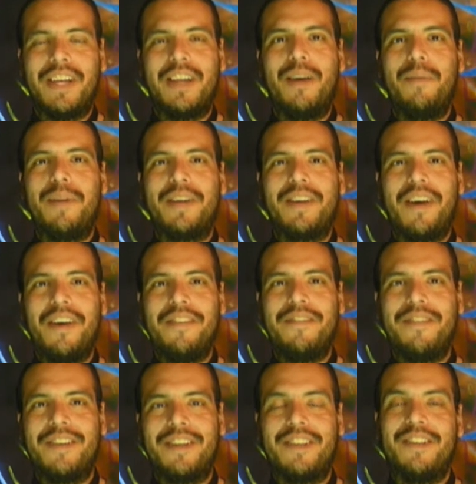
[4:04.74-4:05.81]
economic
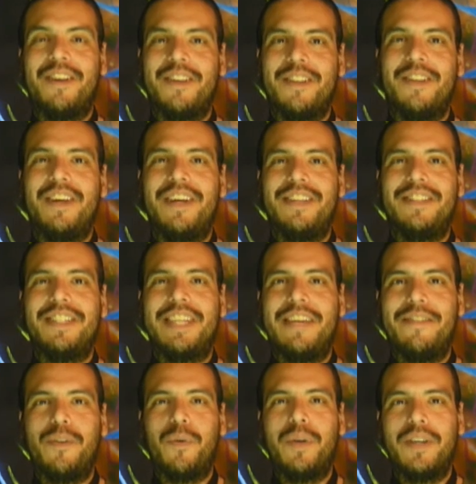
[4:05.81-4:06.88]
conflict along the lines that
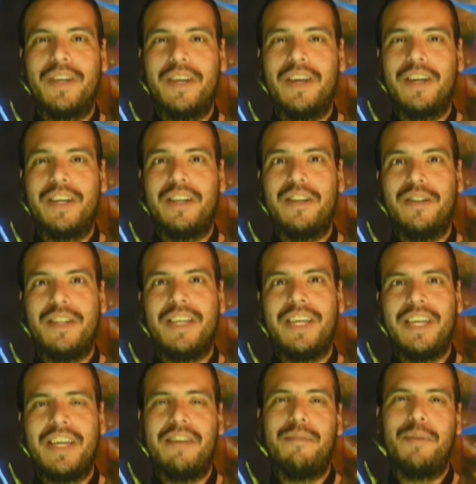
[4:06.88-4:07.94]
David Wilcock and U
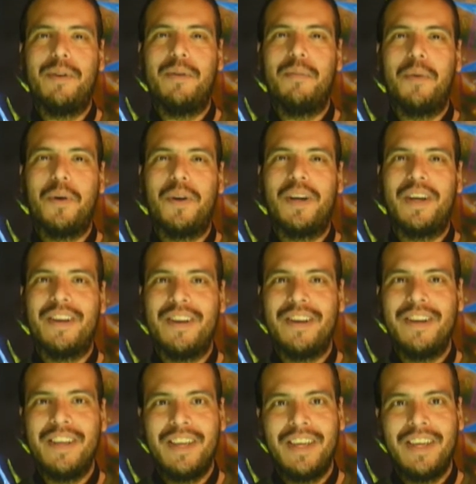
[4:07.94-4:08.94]
T E have been reporting on,